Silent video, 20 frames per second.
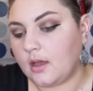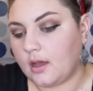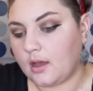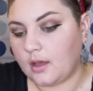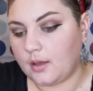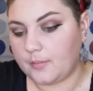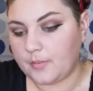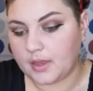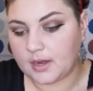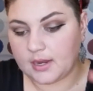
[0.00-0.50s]

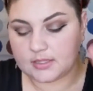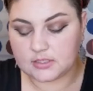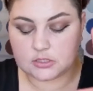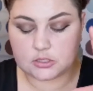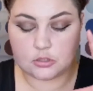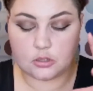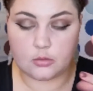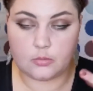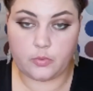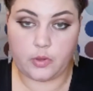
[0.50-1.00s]
And
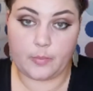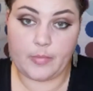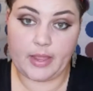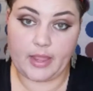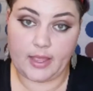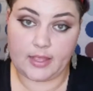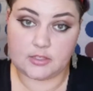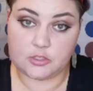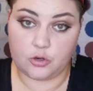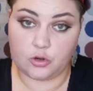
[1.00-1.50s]
while
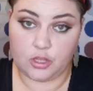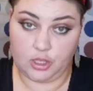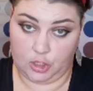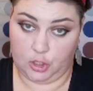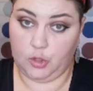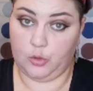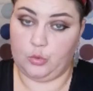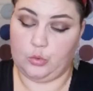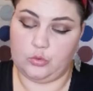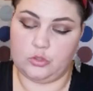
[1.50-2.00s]
my eyes are
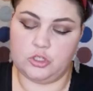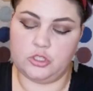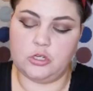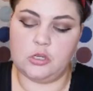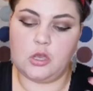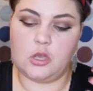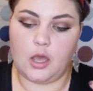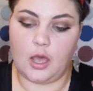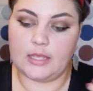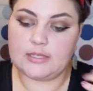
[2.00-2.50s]
huge,
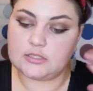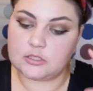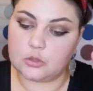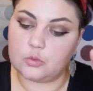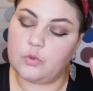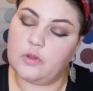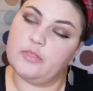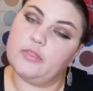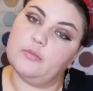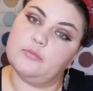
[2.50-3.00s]
I
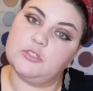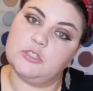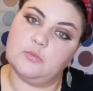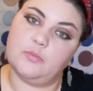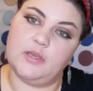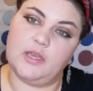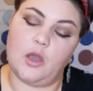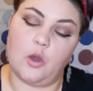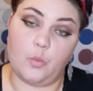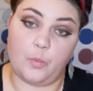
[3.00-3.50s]
still want them
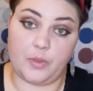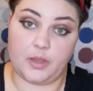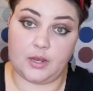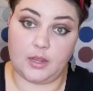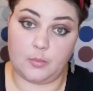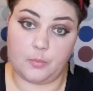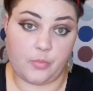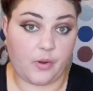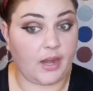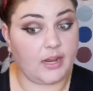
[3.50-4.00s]
to be
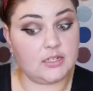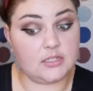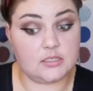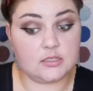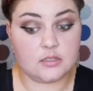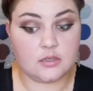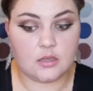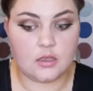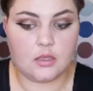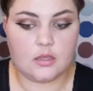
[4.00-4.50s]
open and
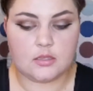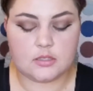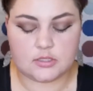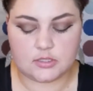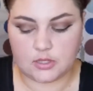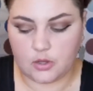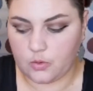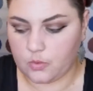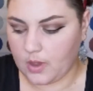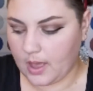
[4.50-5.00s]
bright.
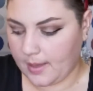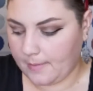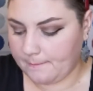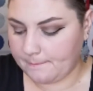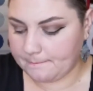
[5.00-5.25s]
So,